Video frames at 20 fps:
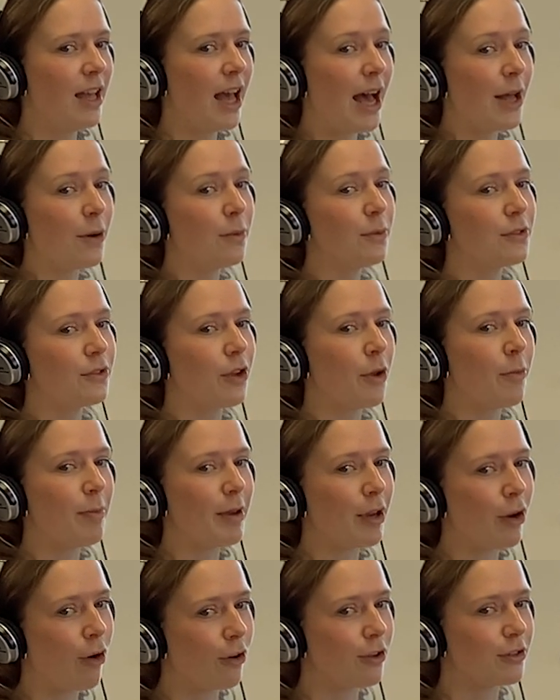And also
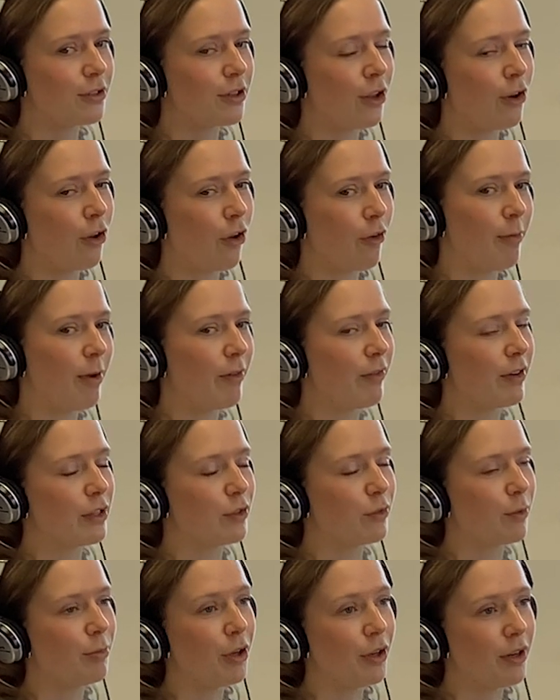because a lot of my
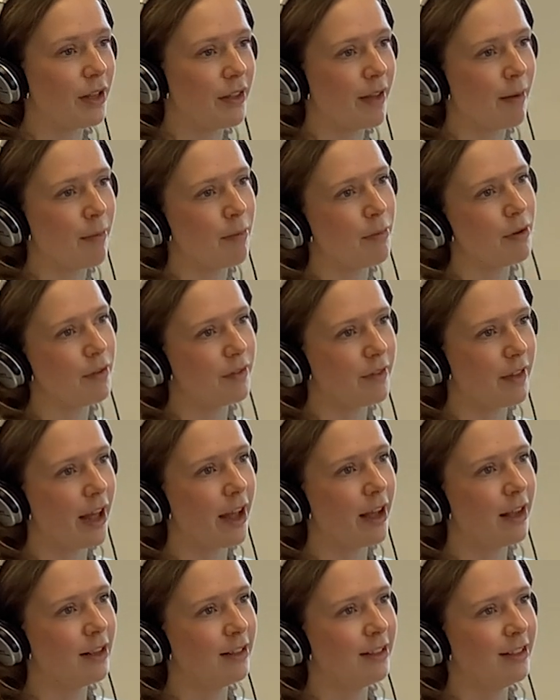friends from uni then moved
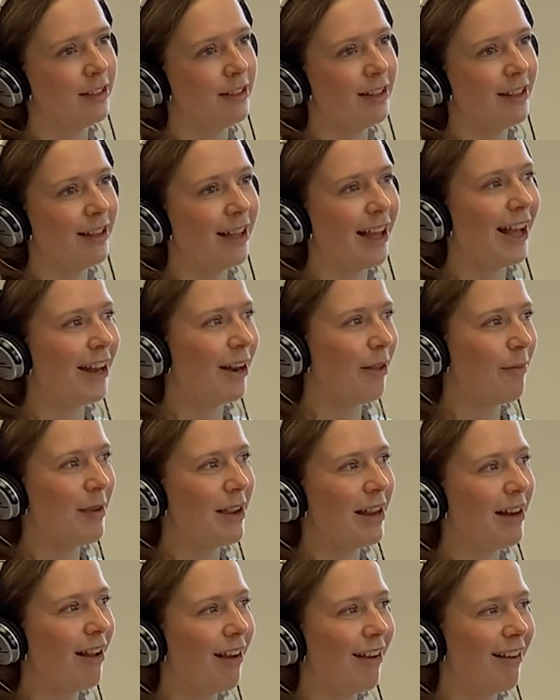there. And I
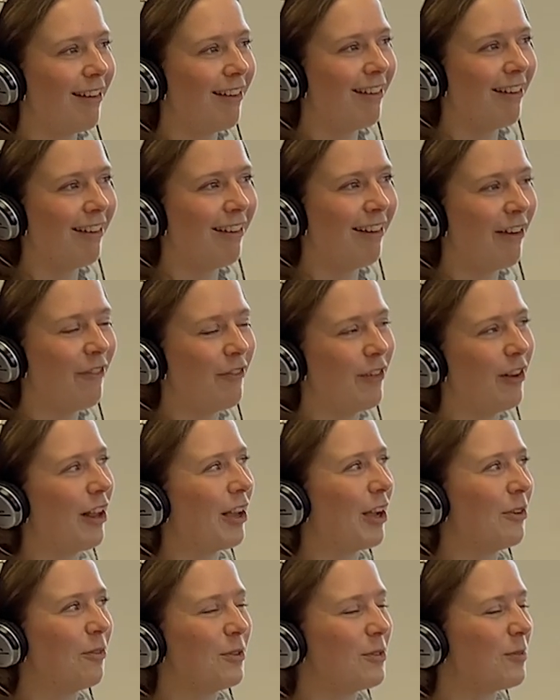mean, I feel
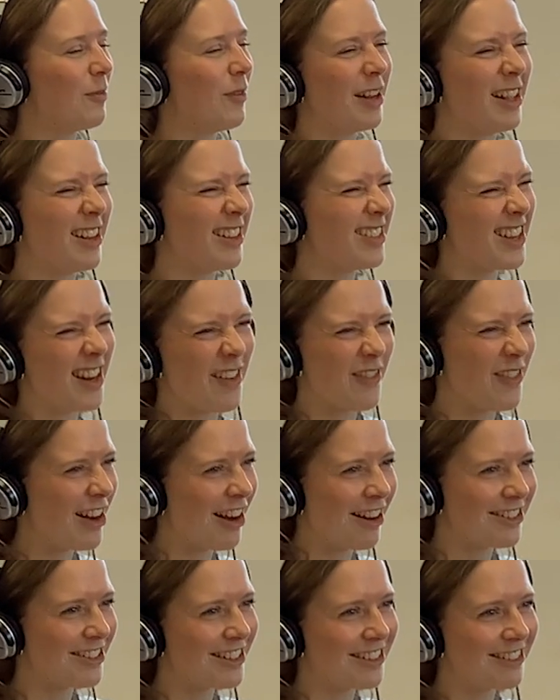like I'd always wanted to live in
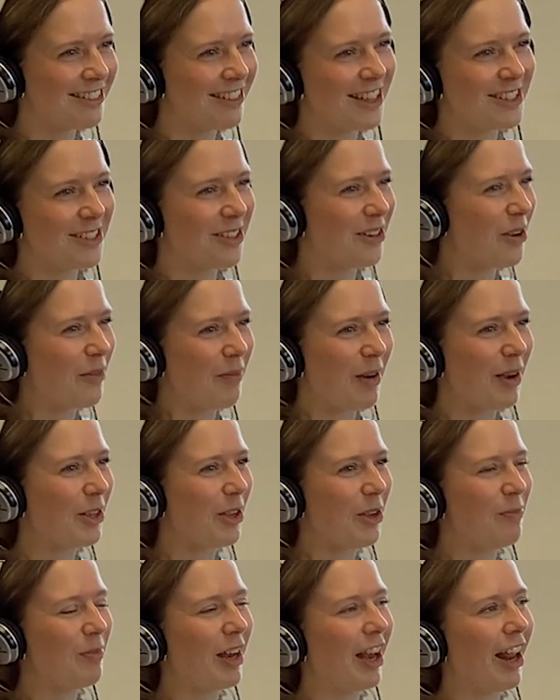London. I don't know about
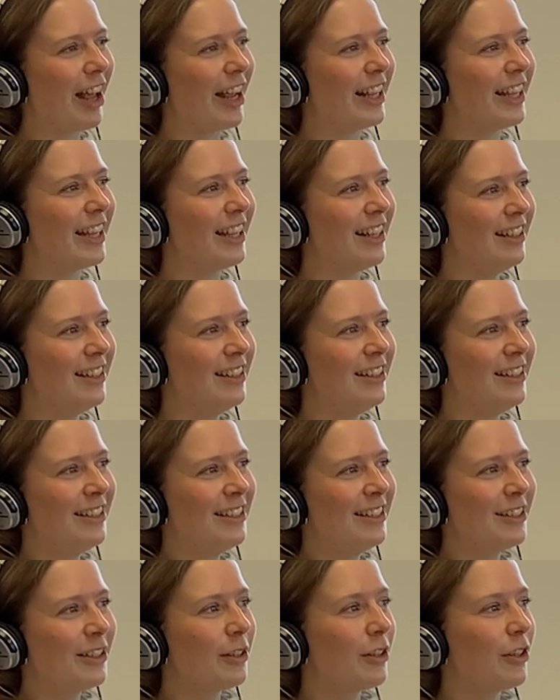you, but
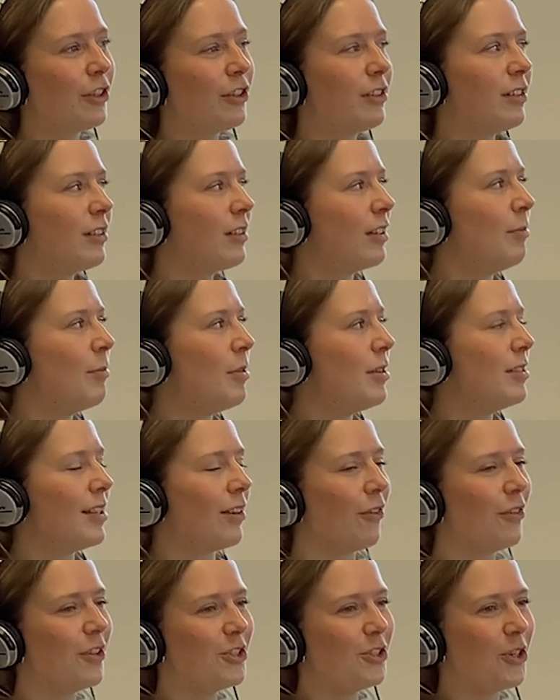
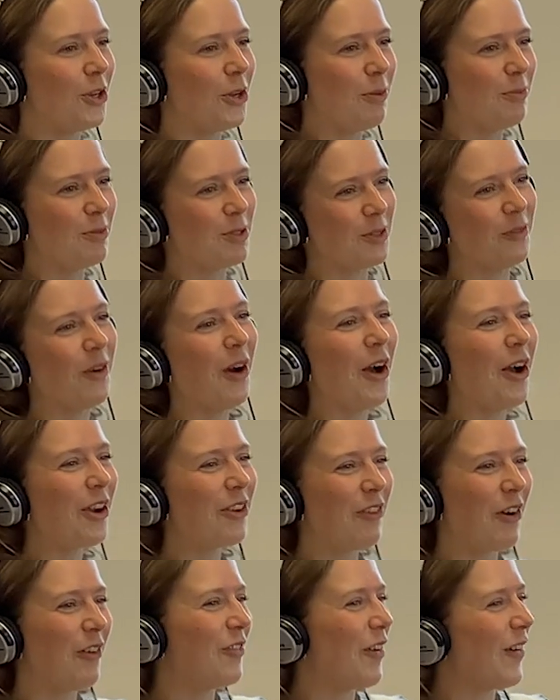commuting on the tube to
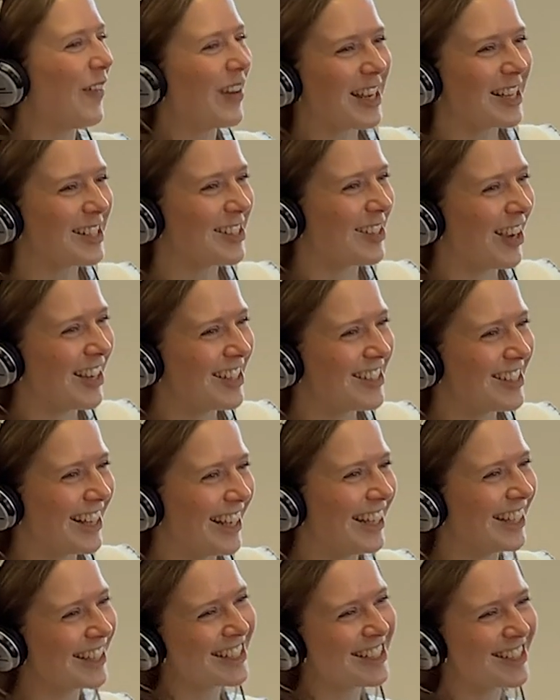work felt very
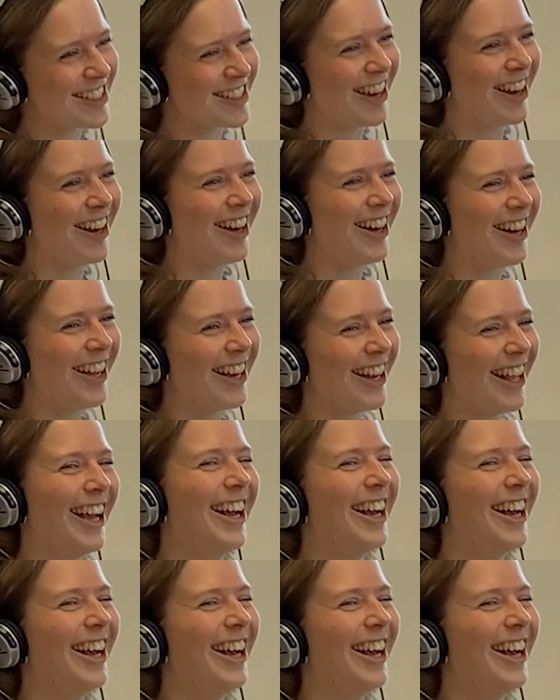exciting at the start.